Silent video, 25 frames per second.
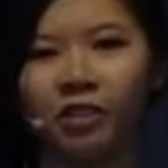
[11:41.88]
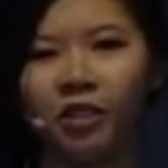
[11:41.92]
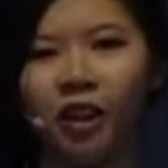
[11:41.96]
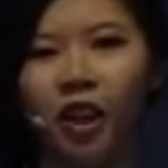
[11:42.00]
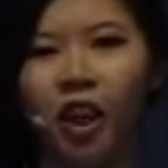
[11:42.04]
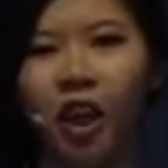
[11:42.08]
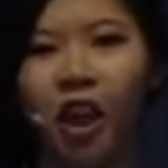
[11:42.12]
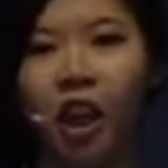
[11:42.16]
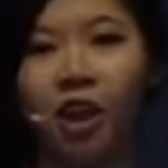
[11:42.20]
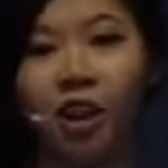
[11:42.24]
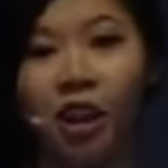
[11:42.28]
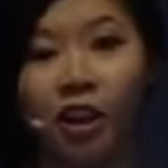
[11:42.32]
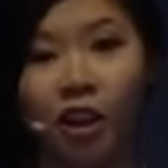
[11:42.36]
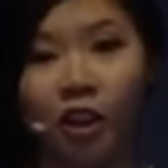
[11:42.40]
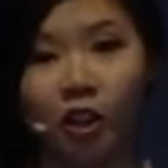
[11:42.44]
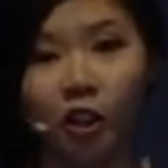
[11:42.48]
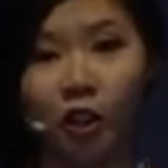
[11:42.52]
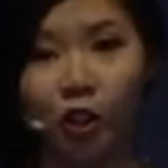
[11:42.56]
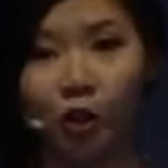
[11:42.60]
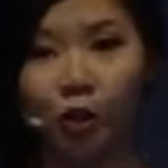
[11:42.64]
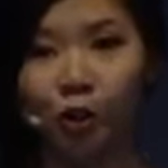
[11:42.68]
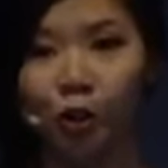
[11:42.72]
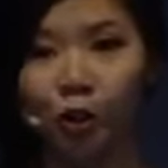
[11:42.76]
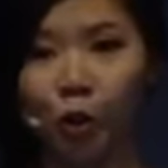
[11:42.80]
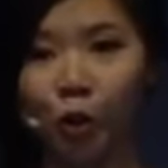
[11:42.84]
And I can
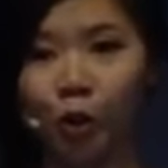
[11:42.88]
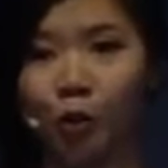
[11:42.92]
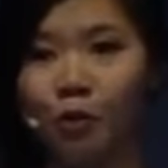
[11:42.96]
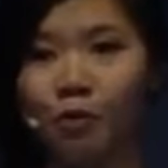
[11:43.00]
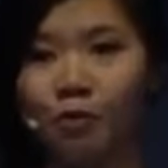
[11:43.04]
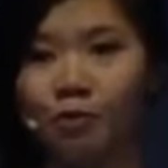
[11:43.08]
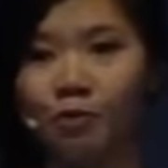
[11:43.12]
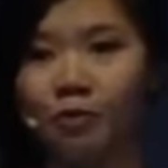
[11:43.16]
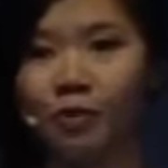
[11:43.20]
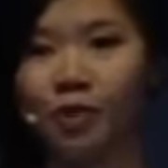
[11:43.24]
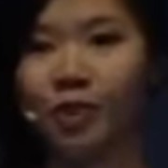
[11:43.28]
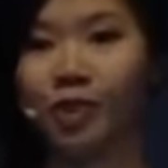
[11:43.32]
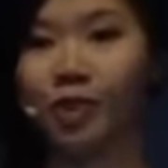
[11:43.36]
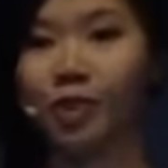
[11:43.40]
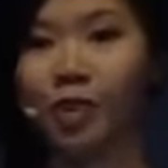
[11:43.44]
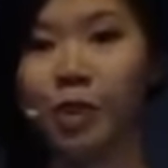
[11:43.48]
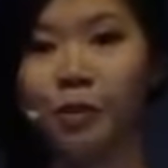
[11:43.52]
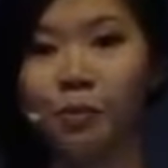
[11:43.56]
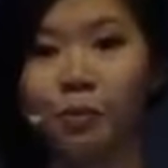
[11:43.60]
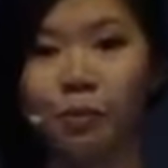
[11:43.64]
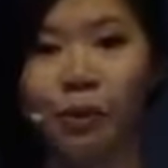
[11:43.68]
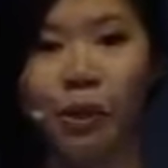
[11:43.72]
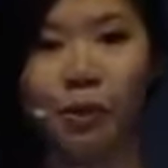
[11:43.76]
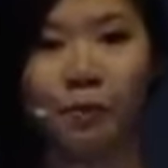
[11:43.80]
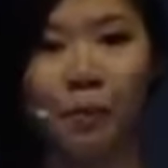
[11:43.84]
do so
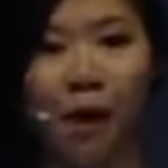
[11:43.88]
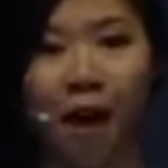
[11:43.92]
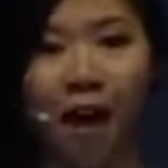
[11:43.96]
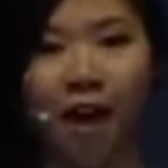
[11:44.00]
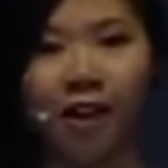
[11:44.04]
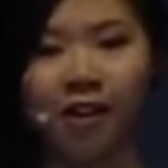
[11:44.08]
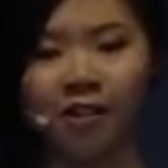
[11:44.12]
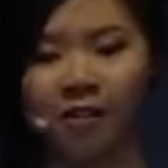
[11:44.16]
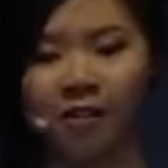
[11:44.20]
simply by